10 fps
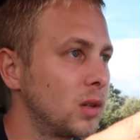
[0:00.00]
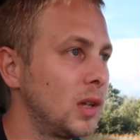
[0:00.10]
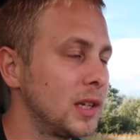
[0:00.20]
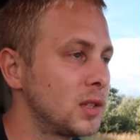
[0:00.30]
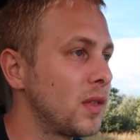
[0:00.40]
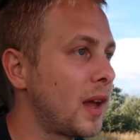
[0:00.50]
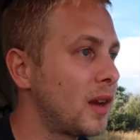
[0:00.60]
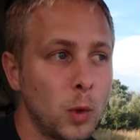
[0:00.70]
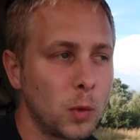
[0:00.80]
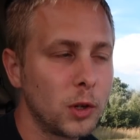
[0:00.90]
the lines of
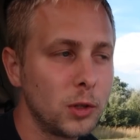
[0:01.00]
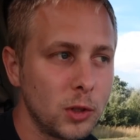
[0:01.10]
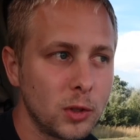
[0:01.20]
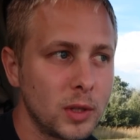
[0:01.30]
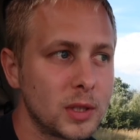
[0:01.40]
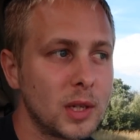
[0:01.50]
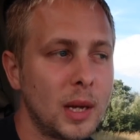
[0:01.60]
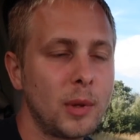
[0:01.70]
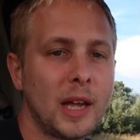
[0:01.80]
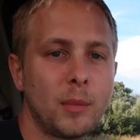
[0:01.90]
that. What we're gonna do is
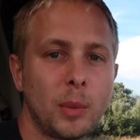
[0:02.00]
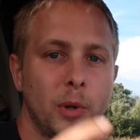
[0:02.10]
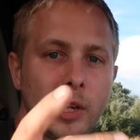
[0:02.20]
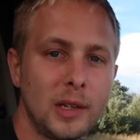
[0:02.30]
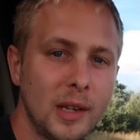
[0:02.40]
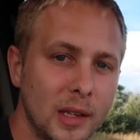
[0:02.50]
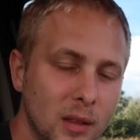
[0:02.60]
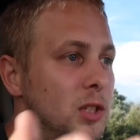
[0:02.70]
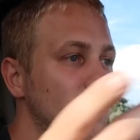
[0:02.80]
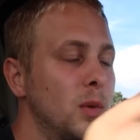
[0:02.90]
I'm gonna have my buddy
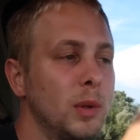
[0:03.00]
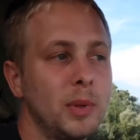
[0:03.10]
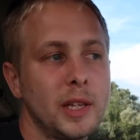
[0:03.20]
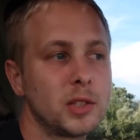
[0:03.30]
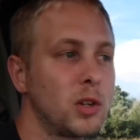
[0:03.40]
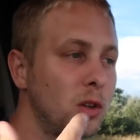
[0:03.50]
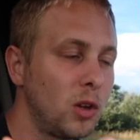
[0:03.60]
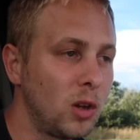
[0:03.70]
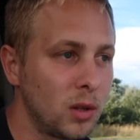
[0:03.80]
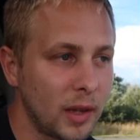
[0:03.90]
Nick, he's gonna replace
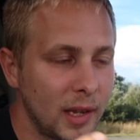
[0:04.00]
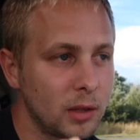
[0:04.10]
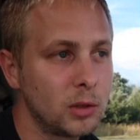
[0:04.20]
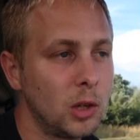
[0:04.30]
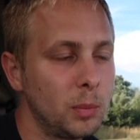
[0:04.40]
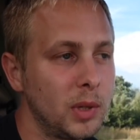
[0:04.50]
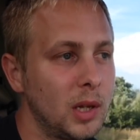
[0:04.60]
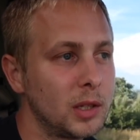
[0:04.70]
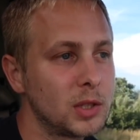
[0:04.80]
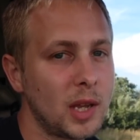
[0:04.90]
all 8 glow
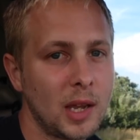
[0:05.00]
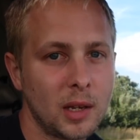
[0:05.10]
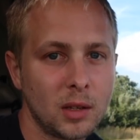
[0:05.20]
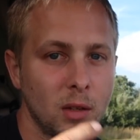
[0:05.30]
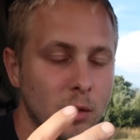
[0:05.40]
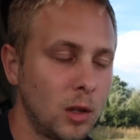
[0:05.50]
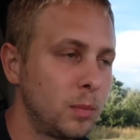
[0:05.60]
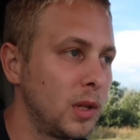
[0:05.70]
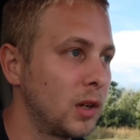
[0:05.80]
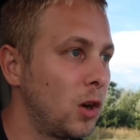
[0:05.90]
plugs and in the
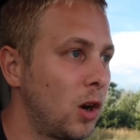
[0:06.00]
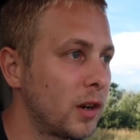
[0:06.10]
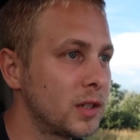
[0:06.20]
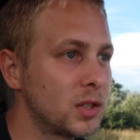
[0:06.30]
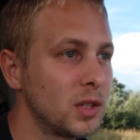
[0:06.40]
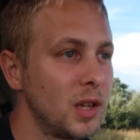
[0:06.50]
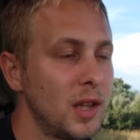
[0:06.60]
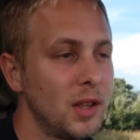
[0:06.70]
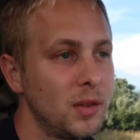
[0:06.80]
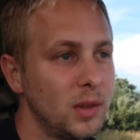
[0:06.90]
glow plug harness.
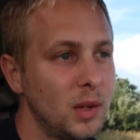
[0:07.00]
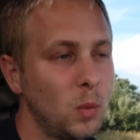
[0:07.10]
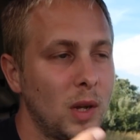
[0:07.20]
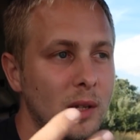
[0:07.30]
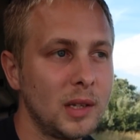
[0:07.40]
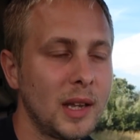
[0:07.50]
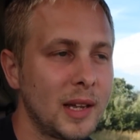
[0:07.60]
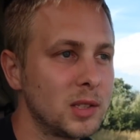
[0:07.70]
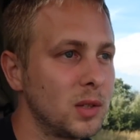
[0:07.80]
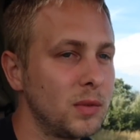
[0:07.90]
Then while he
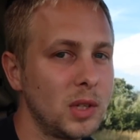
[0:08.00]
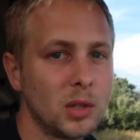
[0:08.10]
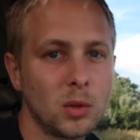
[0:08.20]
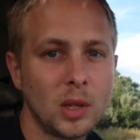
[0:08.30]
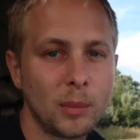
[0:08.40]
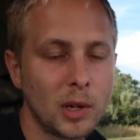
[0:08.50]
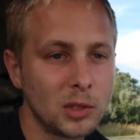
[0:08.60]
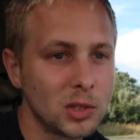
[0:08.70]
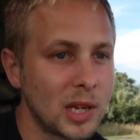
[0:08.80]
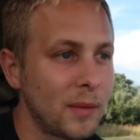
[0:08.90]
has the vehicle, I'm
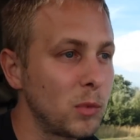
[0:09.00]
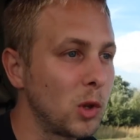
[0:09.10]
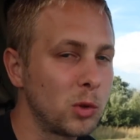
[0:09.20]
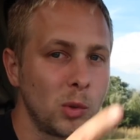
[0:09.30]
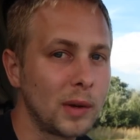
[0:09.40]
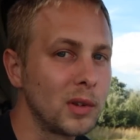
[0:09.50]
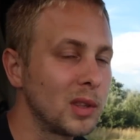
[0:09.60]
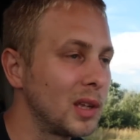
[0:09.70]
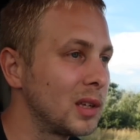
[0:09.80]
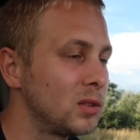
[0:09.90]
gonna just have him go through
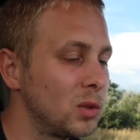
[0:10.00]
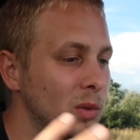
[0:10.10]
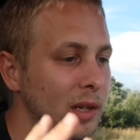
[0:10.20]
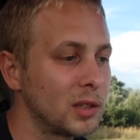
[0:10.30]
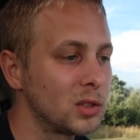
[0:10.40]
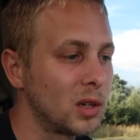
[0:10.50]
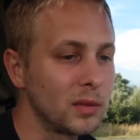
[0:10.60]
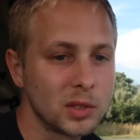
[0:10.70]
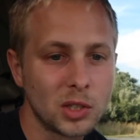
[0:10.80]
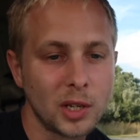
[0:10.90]
everything and do like a
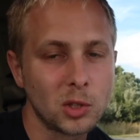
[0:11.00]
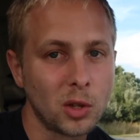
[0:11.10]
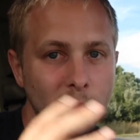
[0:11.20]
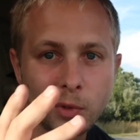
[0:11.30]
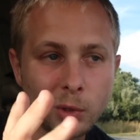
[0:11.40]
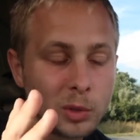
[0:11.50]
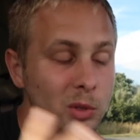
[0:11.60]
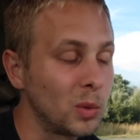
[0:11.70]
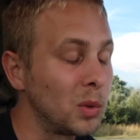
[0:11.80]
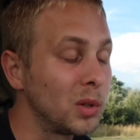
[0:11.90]
service, change all the
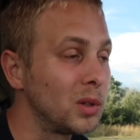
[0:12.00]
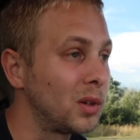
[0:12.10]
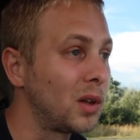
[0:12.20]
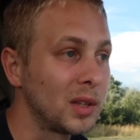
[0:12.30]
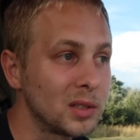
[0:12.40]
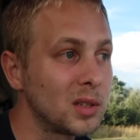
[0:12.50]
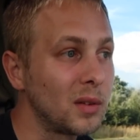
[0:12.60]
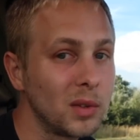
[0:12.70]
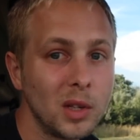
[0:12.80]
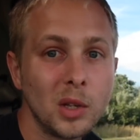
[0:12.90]
fluids, oil, and all that
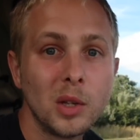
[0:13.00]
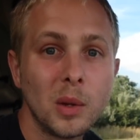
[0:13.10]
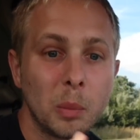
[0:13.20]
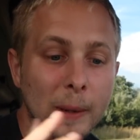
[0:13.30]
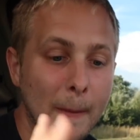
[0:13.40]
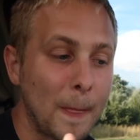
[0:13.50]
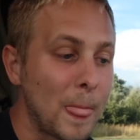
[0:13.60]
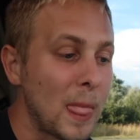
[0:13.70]
stuff. But